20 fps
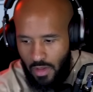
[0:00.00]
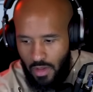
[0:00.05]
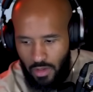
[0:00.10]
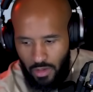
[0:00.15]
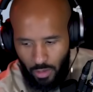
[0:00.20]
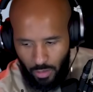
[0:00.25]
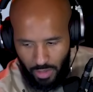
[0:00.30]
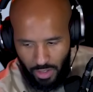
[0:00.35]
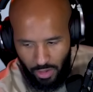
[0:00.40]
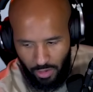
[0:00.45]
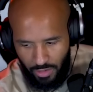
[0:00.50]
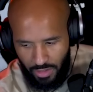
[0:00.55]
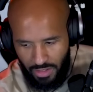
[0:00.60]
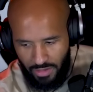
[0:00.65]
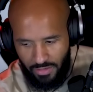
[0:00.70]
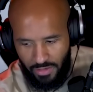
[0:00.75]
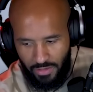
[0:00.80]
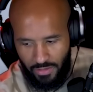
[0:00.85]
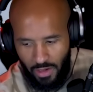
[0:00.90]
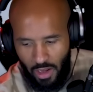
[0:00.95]
Don't want to hear
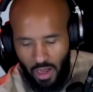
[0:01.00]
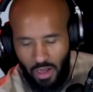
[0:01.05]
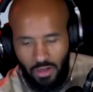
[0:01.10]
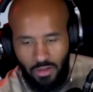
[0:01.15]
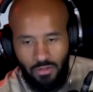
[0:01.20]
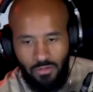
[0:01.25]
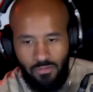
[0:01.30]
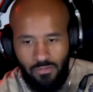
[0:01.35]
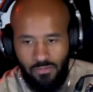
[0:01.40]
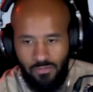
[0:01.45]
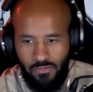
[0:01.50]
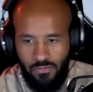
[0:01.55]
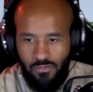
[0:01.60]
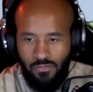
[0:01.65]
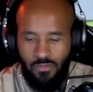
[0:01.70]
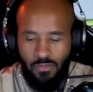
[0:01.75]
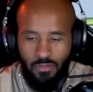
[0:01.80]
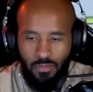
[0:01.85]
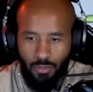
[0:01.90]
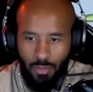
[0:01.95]
DC talk.
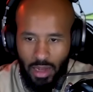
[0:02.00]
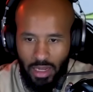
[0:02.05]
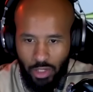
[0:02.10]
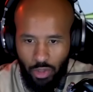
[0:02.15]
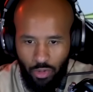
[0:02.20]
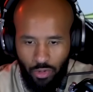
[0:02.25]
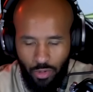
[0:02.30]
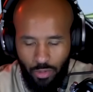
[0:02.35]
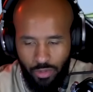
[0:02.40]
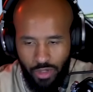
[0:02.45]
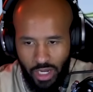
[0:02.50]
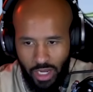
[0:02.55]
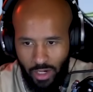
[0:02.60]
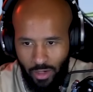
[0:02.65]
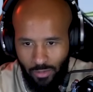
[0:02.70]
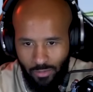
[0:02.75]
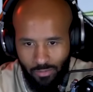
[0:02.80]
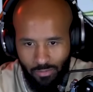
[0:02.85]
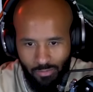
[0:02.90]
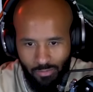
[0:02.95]
My YouTube channel.